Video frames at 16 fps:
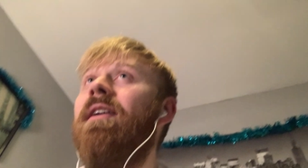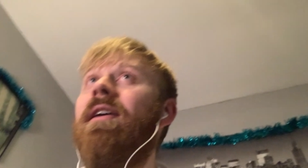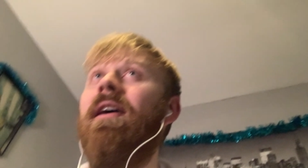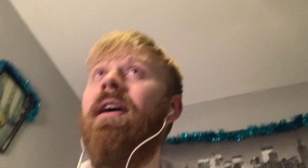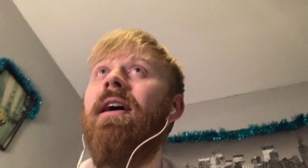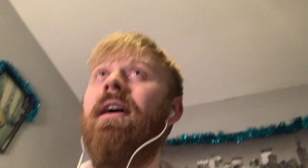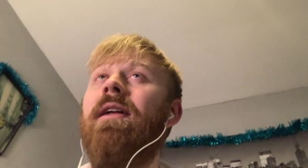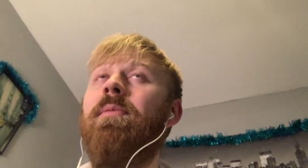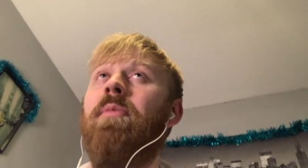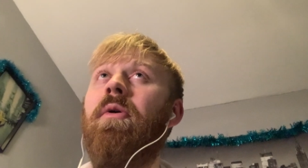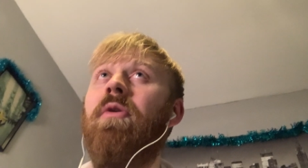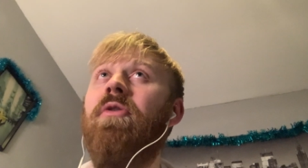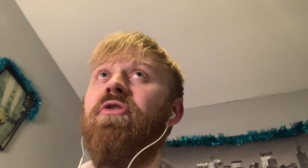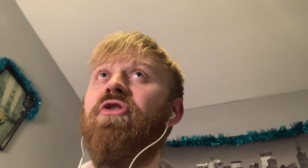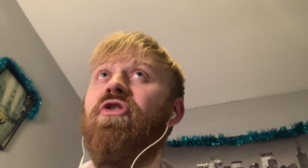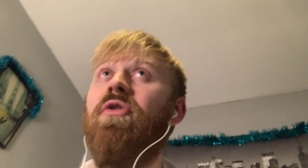Uh, ball
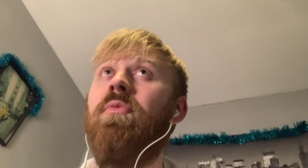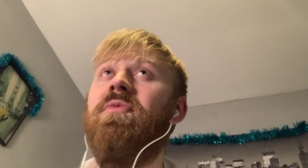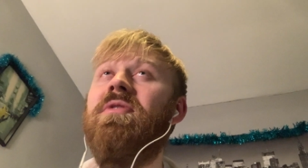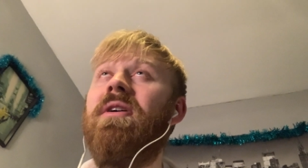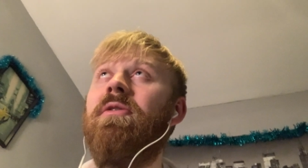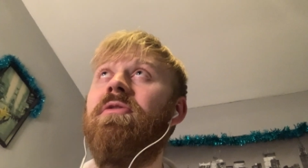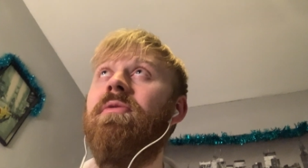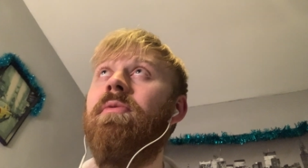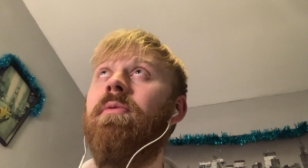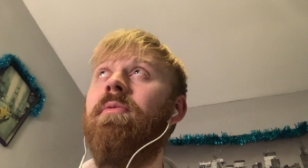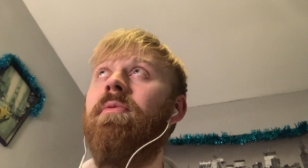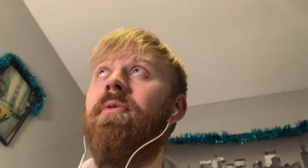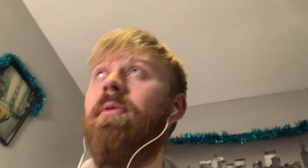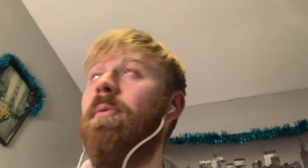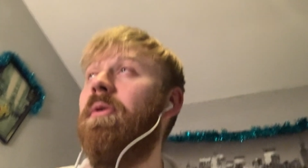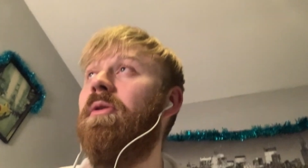just comes out of him
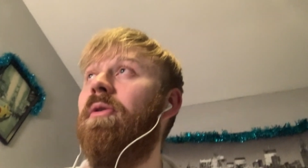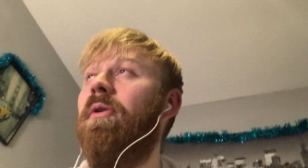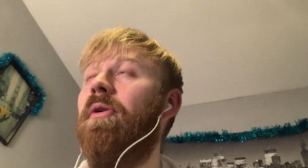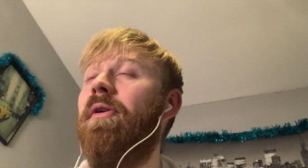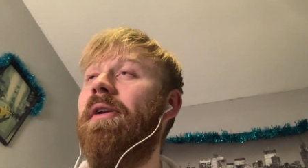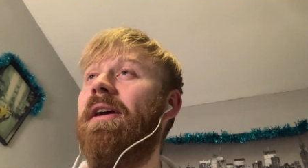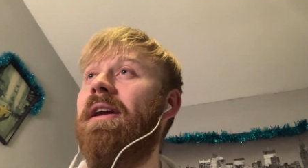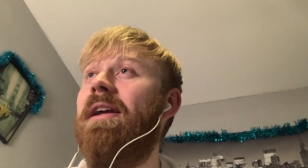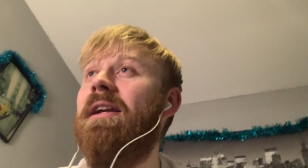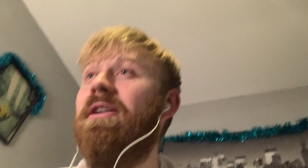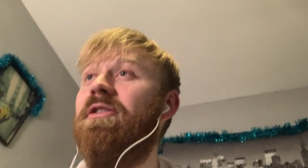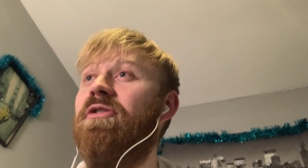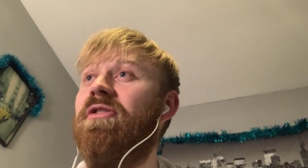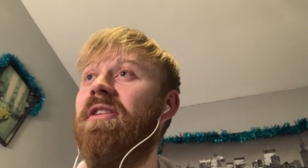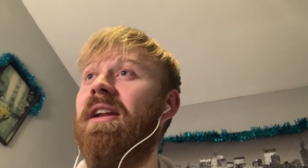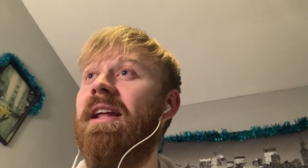from the corner. He
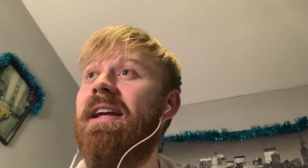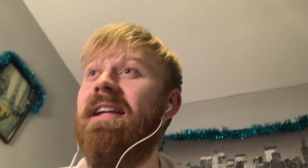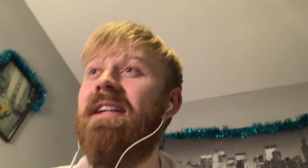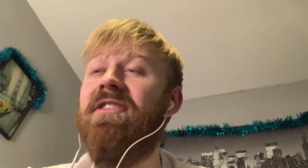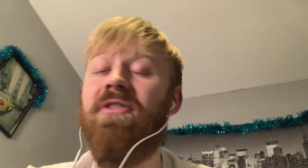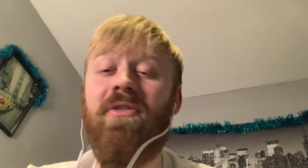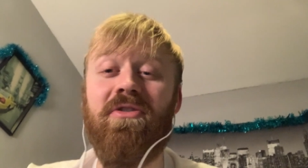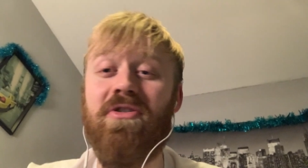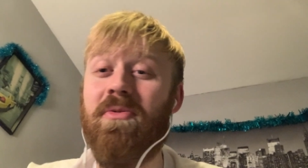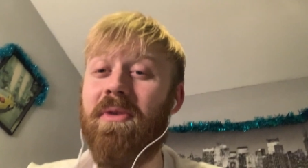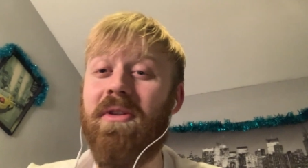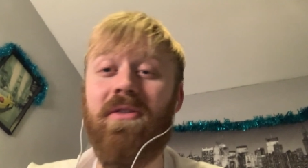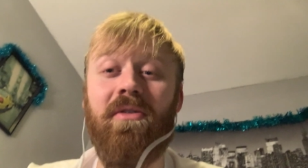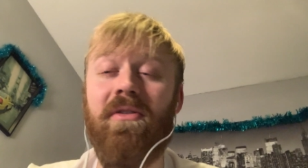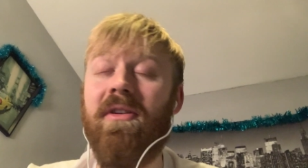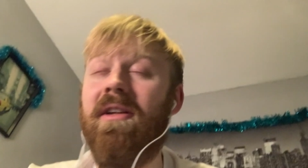just lays onto it,
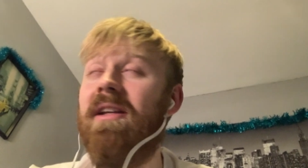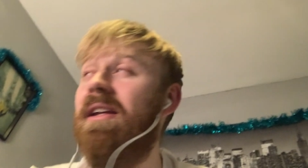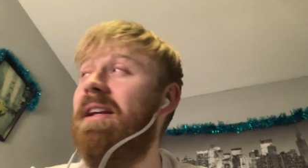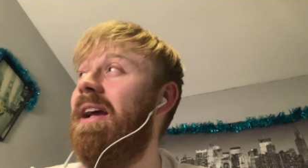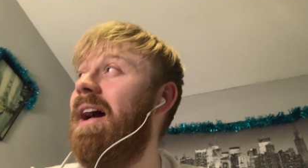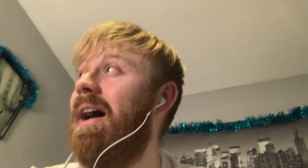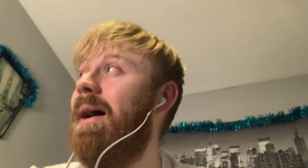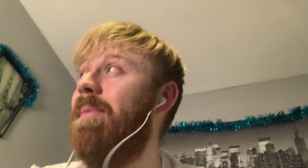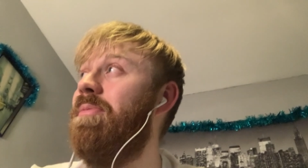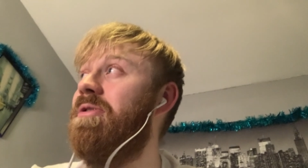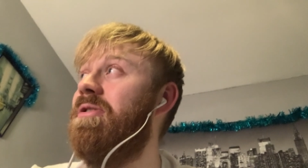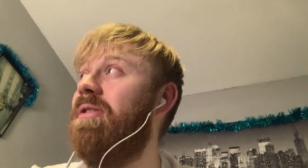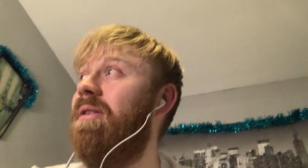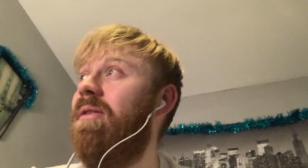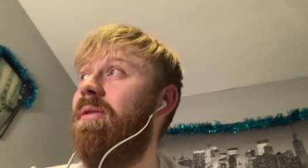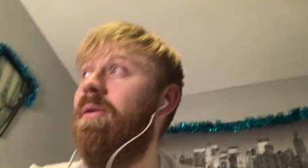doesn't he? He
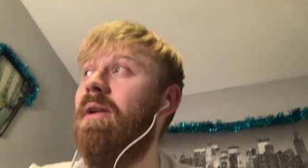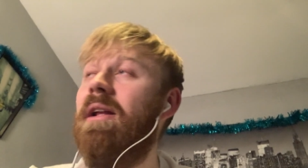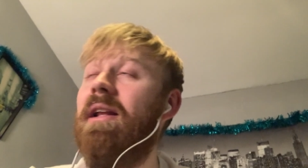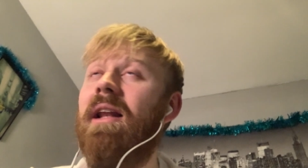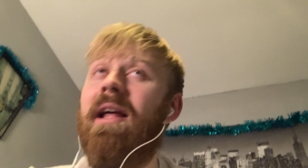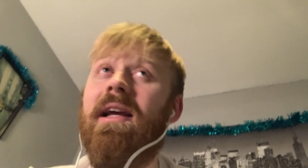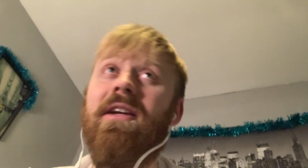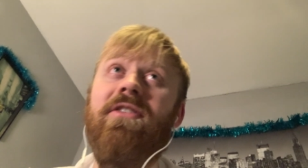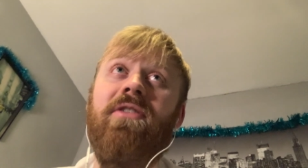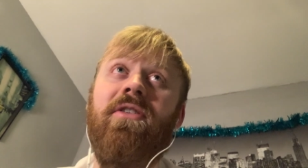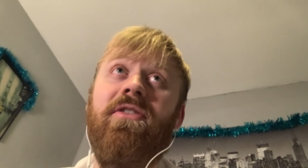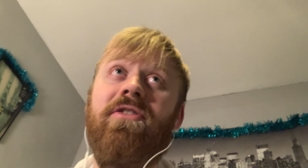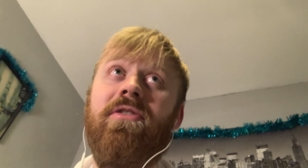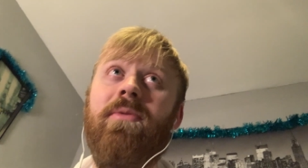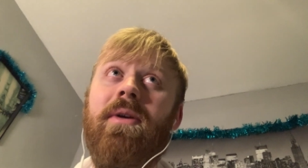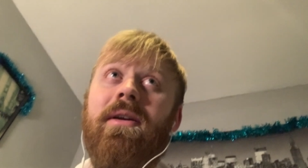absolutely lays
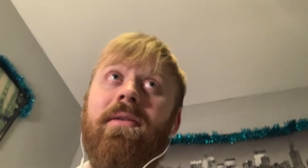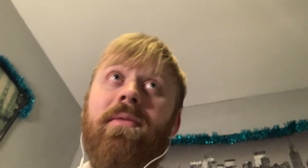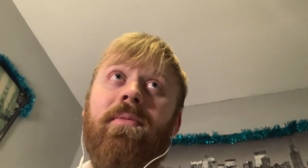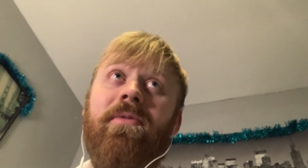onto it.